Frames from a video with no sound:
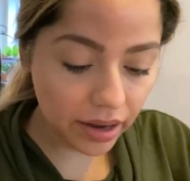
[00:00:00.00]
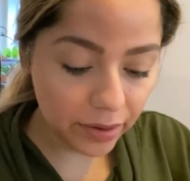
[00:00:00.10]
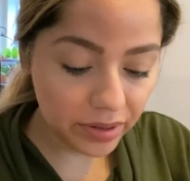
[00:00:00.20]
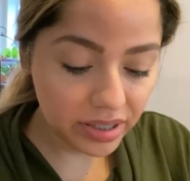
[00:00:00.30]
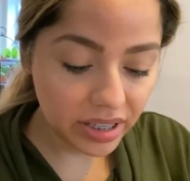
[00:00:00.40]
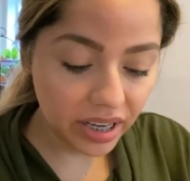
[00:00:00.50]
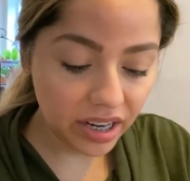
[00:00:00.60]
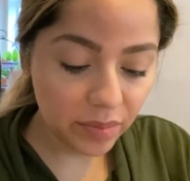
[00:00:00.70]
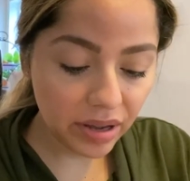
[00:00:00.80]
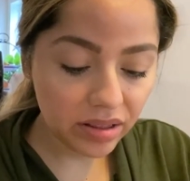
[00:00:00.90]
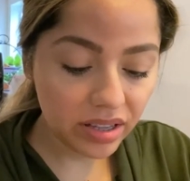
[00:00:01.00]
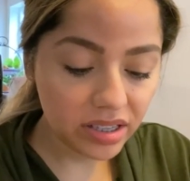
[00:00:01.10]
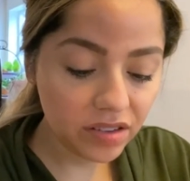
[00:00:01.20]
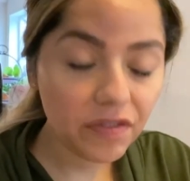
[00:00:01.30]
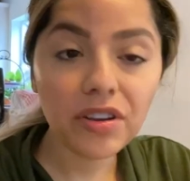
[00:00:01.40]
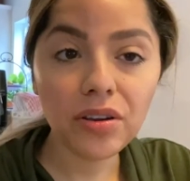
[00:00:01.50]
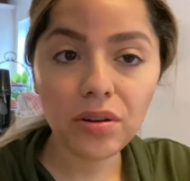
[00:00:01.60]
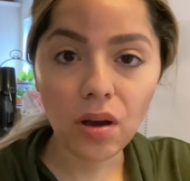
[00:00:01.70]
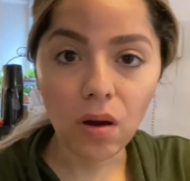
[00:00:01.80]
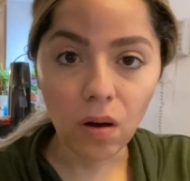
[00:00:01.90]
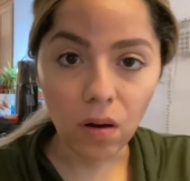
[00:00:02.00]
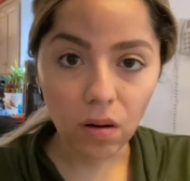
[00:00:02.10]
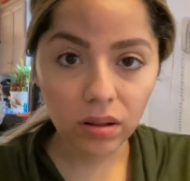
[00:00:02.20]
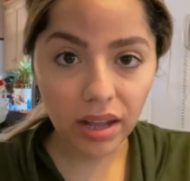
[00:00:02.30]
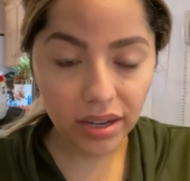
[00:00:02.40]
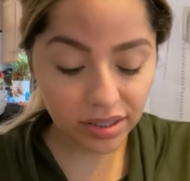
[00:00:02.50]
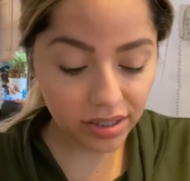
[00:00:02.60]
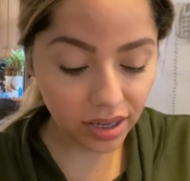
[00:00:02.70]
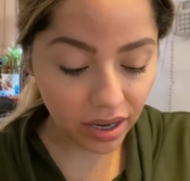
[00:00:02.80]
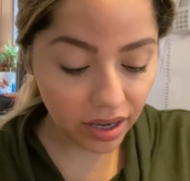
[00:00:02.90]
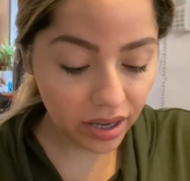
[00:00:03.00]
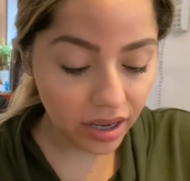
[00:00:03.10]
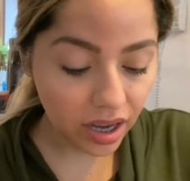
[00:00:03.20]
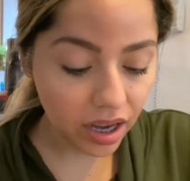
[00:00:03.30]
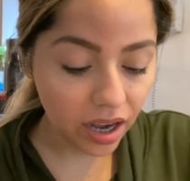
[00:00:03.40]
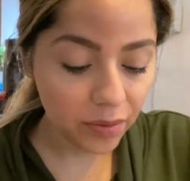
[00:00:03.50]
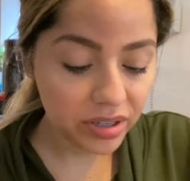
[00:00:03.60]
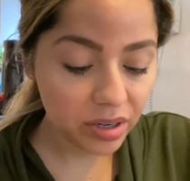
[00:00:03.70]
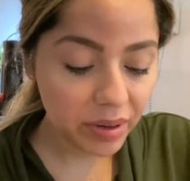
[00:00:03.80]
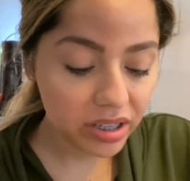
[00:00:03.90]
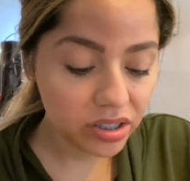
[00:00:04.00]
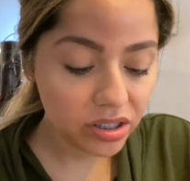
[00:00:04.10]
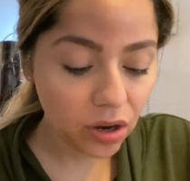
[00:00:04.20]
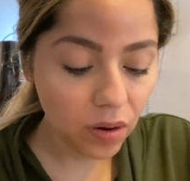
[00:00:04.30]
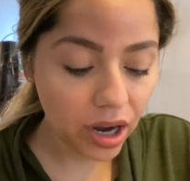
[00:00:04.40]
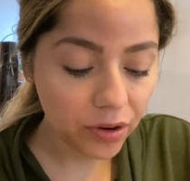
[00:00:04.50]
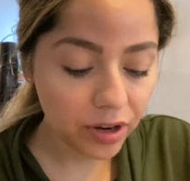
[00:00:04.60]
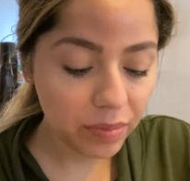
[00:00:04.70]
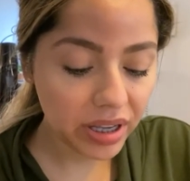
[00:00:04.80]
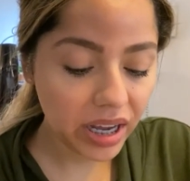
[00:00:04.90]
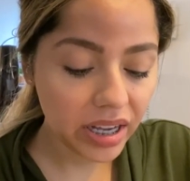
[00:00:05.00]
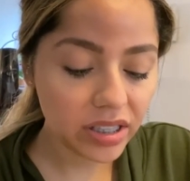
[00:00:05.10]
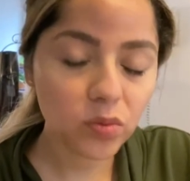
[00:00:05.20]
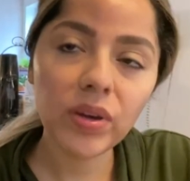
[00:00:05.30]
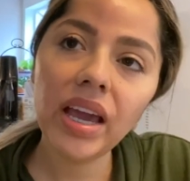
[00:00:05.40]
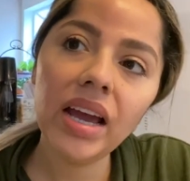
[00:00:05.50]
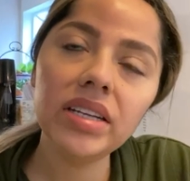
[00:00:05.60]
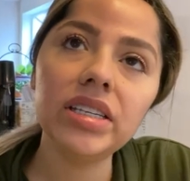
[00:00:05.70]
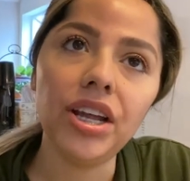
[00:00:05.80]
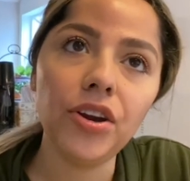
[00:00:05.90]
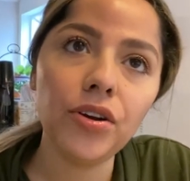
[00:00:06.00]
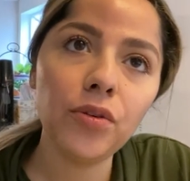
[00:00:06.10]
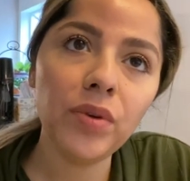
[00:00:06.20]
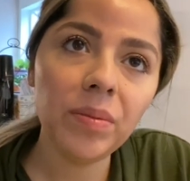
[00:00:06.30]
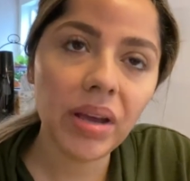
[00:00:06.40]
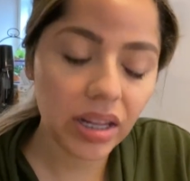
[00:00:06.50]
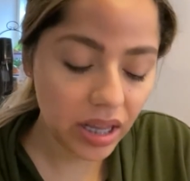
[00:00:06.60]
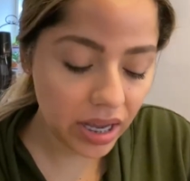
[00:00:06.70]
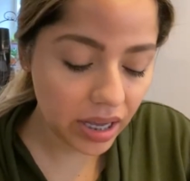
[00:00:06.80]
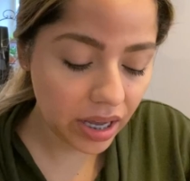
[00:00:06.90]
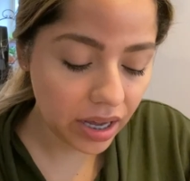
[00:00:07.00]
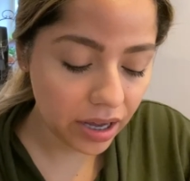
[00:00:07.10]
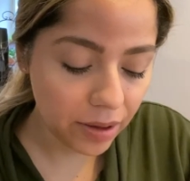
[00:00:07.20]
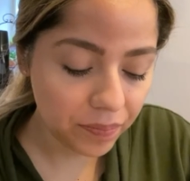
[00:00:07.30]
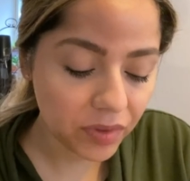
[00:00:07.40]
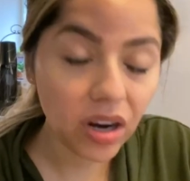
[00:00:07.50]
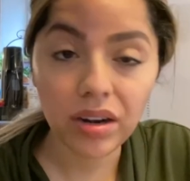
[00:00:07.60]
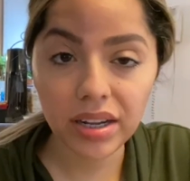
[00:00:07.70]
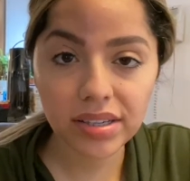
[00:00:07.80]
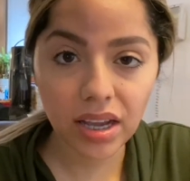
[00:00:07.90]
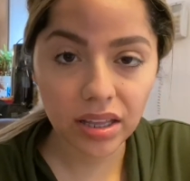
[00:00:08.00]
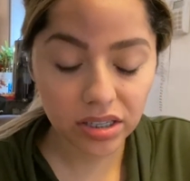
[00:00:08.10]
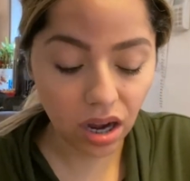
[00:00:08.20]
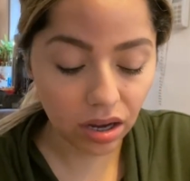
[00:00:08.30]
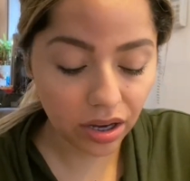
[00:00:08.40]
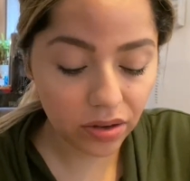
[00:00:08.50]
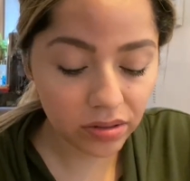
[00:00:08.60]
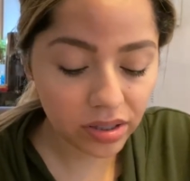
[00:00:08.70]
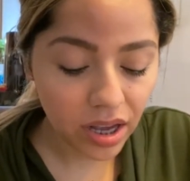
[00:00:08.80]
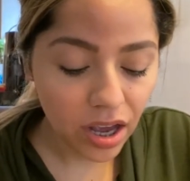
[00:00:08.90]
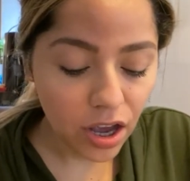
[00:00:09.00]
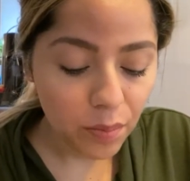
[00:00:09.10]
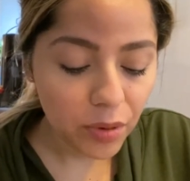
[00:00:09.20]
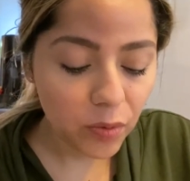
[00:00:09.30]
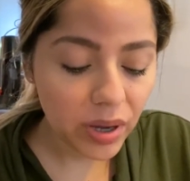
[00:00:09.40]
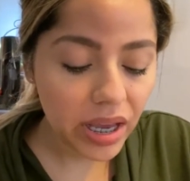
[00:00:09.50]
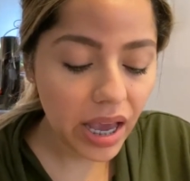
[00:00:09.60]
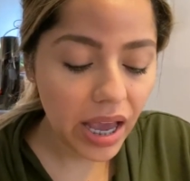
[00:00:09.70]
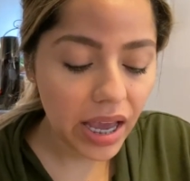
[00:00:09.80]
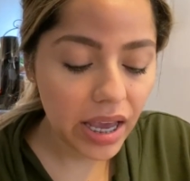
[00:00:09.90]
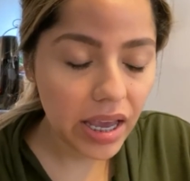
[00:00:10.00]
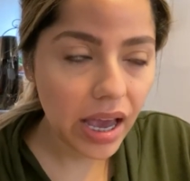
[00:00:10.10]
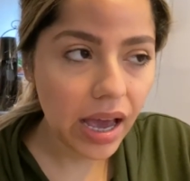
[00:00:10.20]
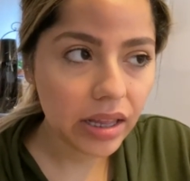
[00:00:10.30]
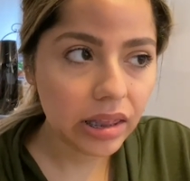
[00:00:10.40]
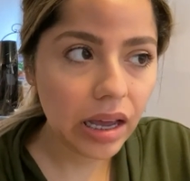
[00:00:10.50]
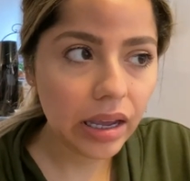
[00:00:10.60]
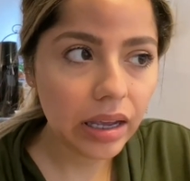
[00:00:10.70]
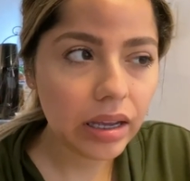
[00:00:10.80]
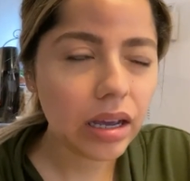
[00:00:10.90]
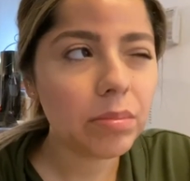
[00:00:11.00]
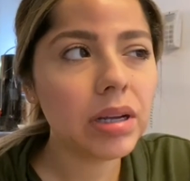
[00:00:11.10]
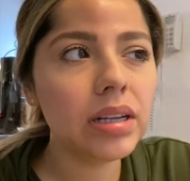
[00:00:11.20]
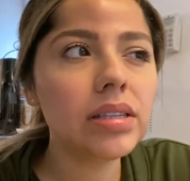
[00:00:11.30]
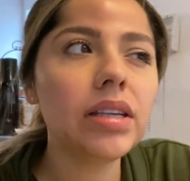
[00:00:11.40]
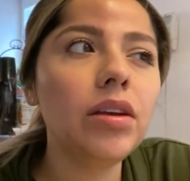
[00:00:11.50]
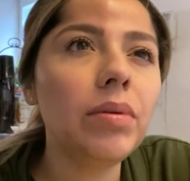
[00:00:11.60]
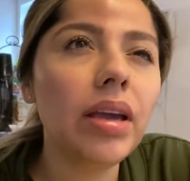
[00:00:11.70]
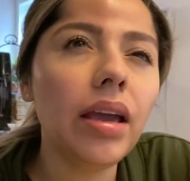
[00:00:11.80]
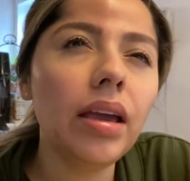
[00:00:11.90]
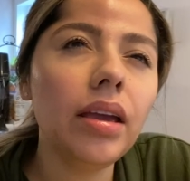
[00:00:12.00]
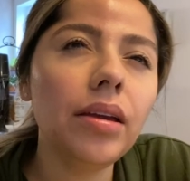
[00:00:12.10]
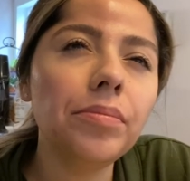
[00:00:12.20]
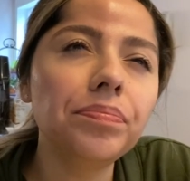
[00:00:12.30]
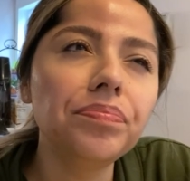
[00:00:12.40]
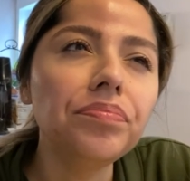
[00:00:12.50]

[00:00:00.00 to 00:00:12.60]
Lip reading: I was thinking about this food all last night. I went to bed so hungry because we had dinner. We made like carne asada tacos, but we ate at like, I'm gonna say we ate